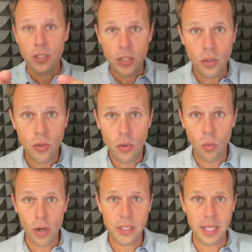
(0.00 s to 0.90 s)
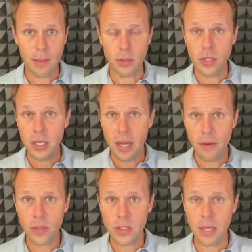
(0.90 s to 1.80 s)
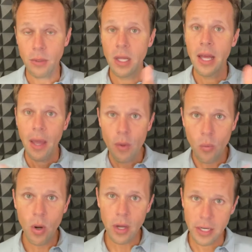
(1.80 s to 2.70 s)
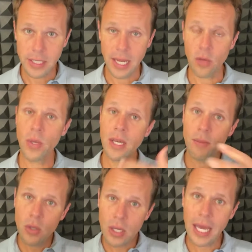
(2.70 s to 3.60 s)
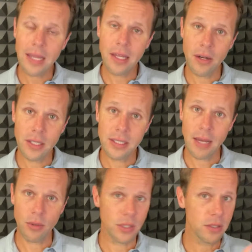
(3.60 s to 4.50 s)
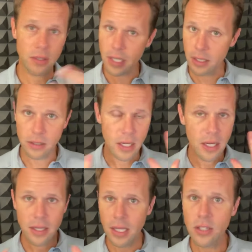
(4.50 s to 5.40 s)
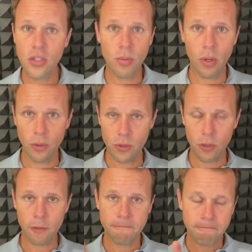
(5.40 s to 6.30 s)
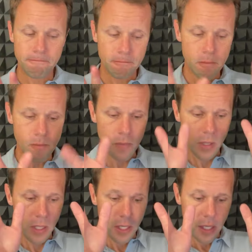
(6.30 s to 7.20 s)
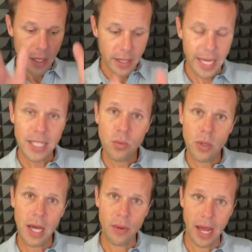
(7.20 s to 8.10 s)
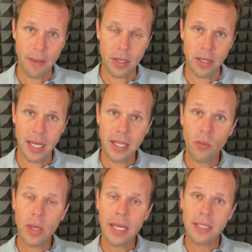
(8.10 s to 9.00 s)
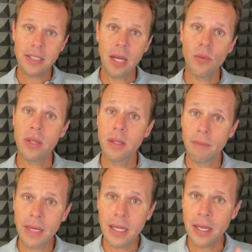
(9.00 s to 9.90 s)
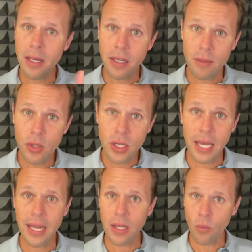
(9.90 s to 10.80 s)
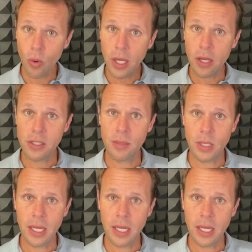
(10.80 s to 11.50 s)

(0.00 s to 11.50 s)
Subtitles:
to the work table, to the conference table, and we work on it together. We communicate there at the table. This is, again, think super old school. That's where that would happen. And then we get done with the meeting and communicating and working on something